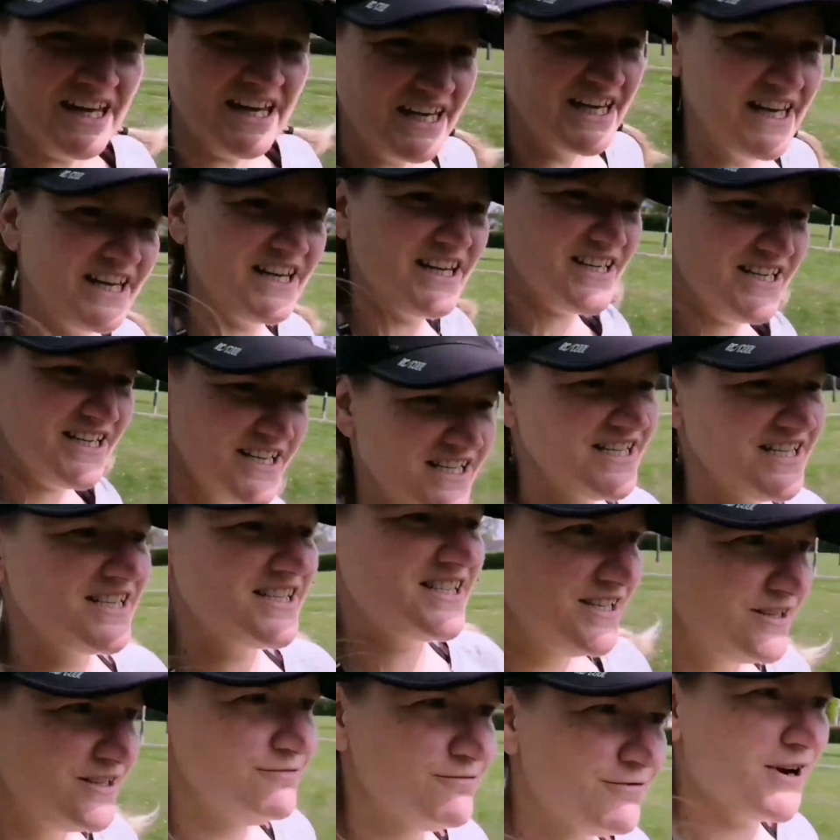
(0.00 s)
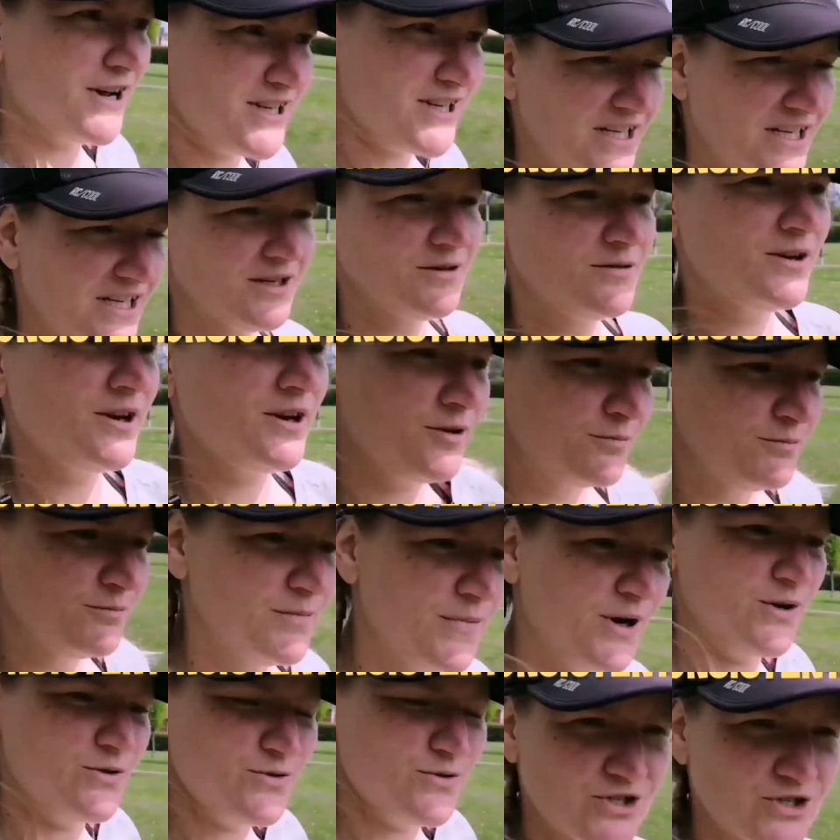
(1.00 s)
easy running
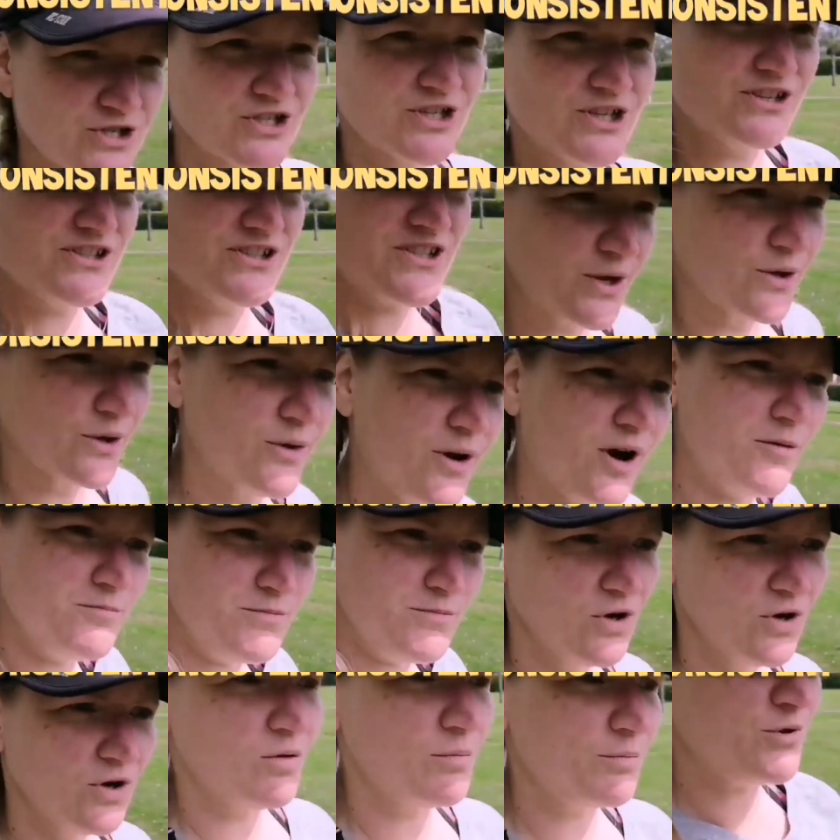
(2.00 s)
motion, so I'm not